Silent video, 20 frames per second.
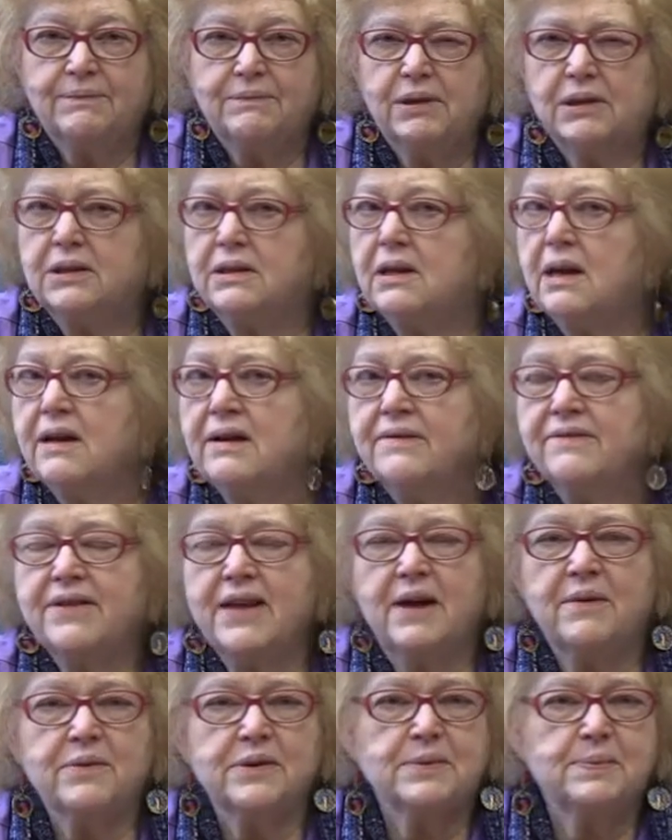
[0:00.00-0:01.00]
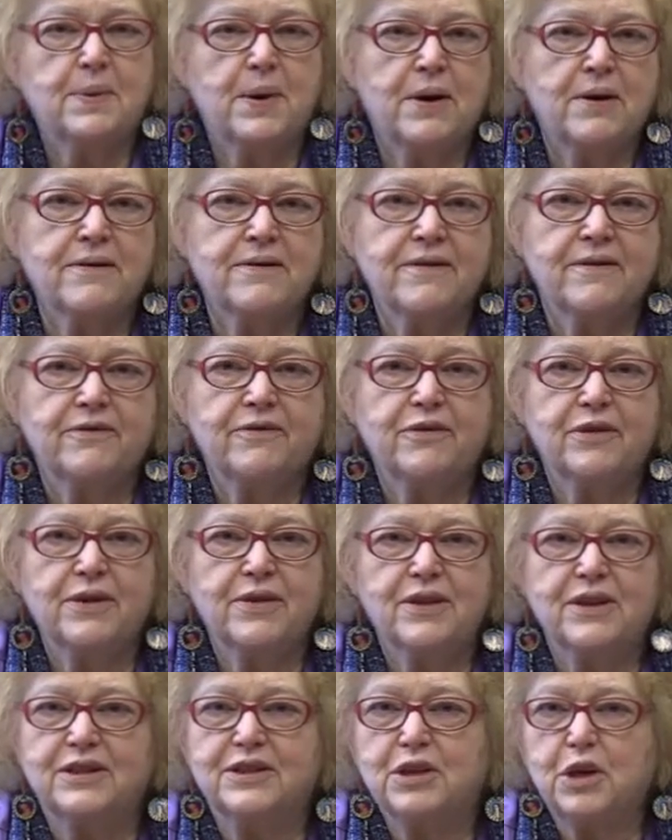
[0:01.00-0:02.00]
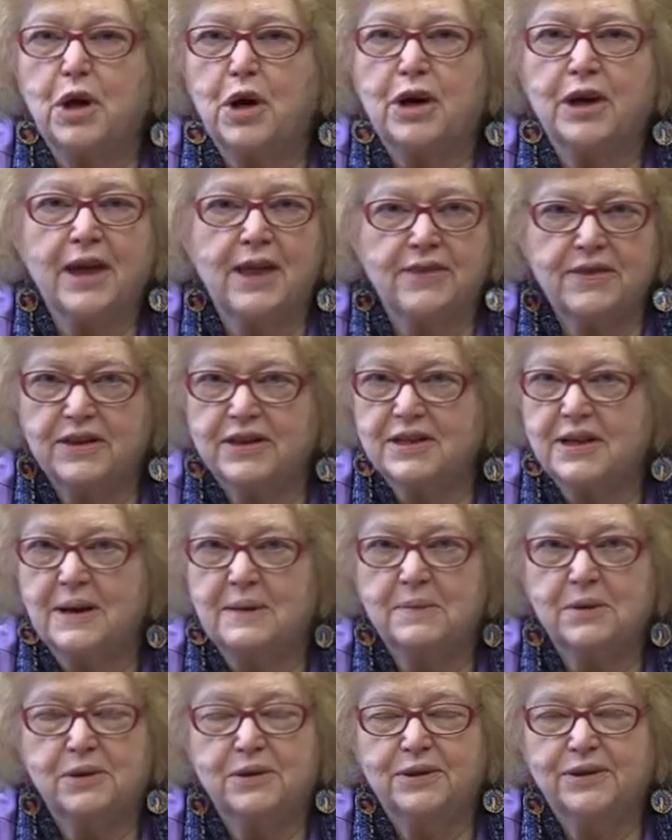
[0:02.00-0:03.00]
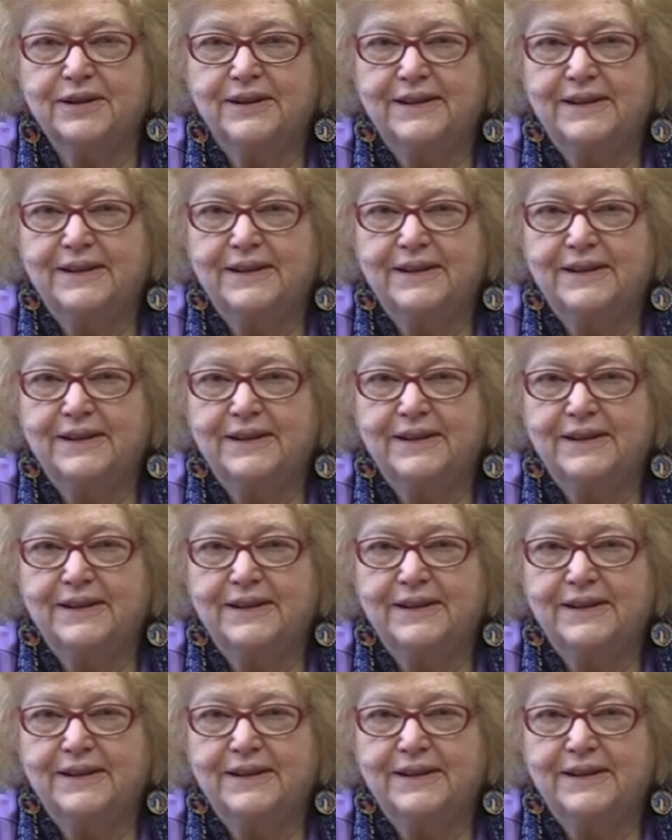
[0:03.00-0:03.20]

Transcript: But none of that was part of the talk at the table.